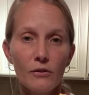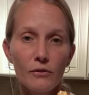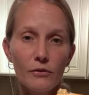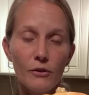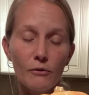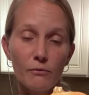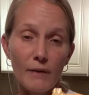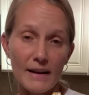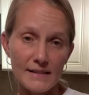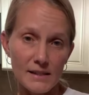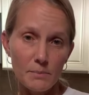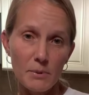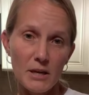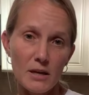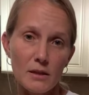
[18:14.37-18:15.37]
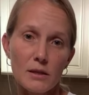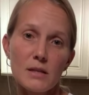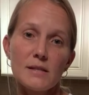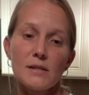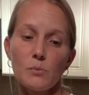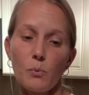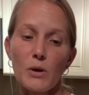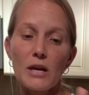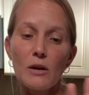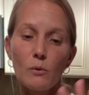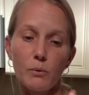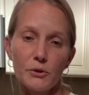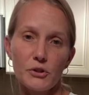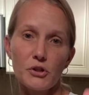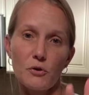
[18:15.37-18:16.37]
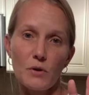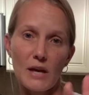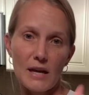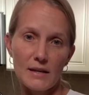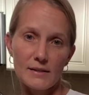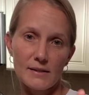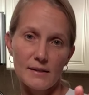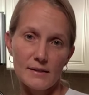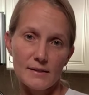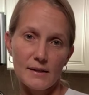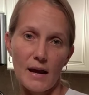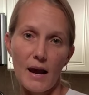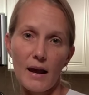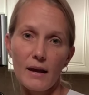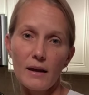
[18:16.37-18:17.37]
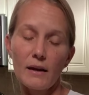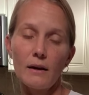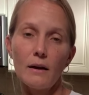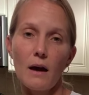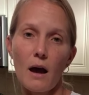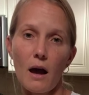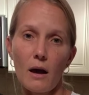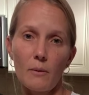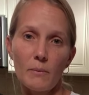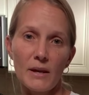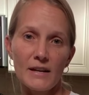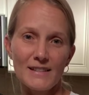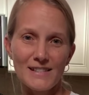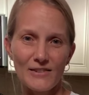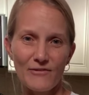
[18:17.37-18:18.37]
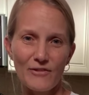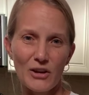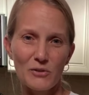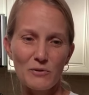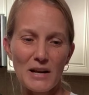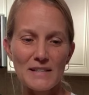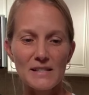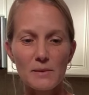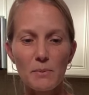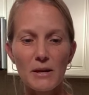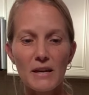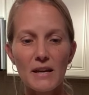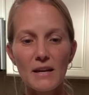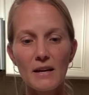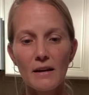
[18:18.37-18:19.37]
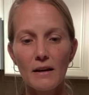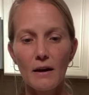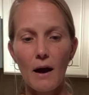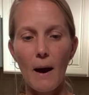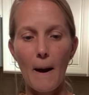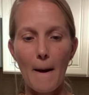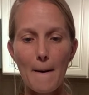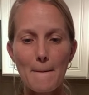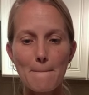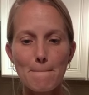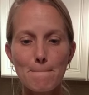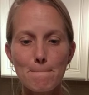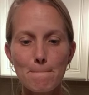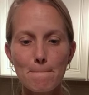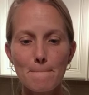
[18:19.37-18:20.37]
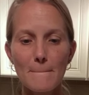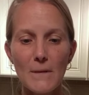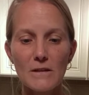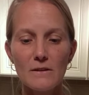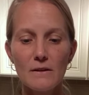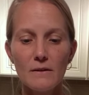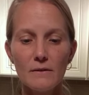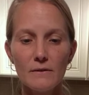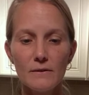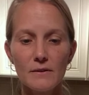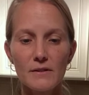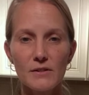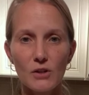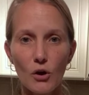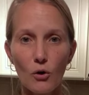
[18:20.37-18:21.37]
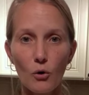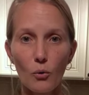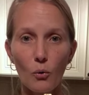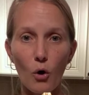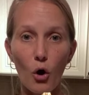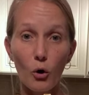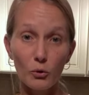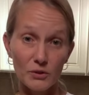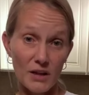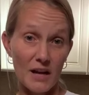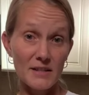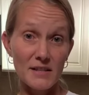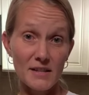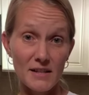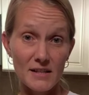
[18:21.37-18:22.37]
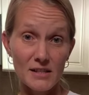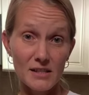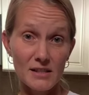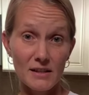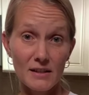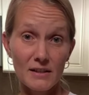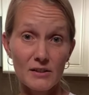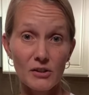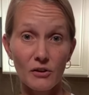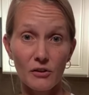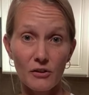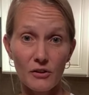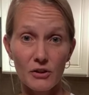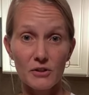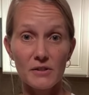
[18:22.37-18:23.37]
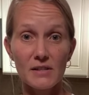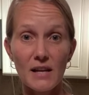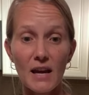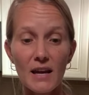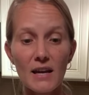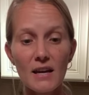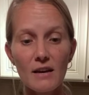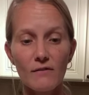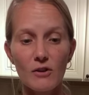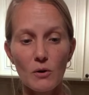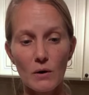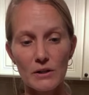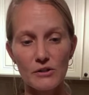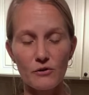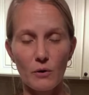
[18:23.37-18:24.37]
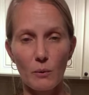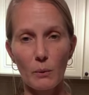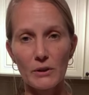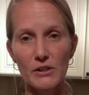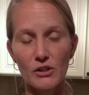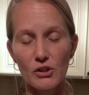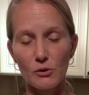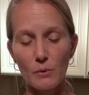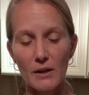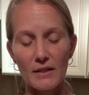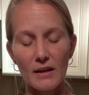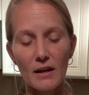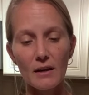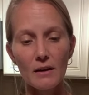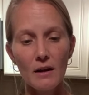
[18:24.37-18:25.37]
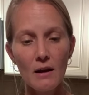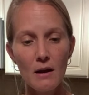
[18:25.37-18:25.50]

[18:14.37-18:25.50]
The recipe this week will showcase this guy, um, and it's a fun recipe. Um, so hold on to this until Thursday if you aren't sure what to do with it,